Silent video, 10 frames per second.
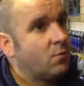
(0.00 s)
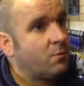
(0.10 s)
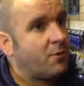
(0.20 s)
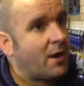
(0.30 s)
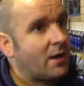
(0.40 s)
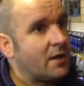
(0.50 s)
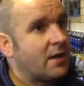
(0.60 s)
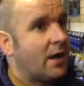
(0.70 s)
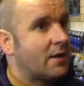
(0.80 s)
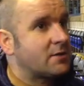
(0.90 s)
Brackley,
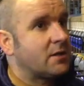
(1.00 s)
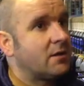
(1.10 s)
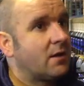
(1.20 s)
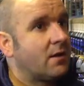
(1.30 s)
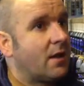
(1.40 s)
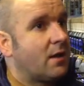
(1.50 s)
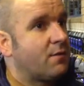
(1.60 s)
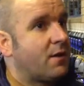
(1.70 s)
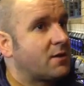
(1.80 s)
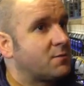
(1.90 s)
Guiseley, and
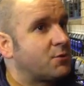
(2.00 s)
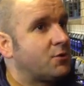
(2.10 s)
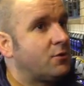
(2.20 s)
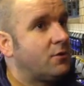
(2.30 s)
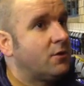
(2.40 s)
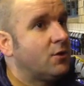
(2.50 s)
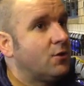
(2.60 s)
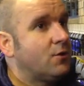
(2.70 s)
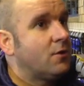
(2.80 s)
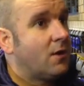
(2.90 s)
Halifax, I'm sure,
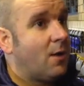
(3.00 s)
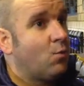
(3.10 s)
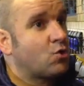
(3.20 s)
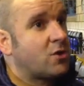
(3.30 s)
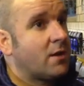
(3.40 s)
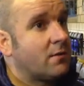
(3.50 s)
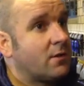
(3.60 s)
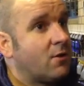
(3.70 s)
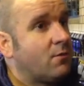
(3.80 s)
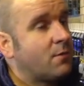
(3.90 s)
and Worcester,
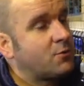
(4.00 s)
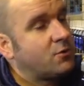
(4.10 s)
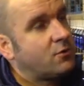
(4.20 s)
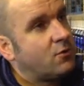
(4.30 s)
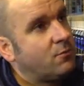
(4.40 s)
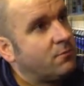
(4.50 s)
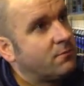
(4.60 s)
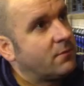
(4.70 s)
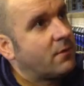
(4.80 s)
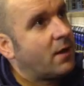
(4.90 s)
I'm sure come
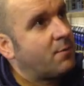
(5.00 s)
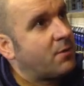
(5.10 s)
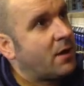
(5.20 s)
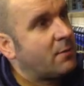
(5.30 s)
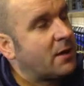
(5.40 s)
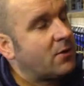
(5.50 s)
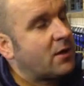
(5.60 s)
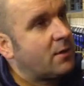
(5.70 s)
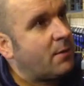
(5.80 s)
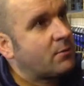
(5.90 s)
April they'll be
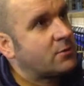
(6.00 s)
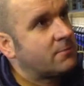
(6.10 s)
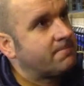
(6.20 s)
thereabouts.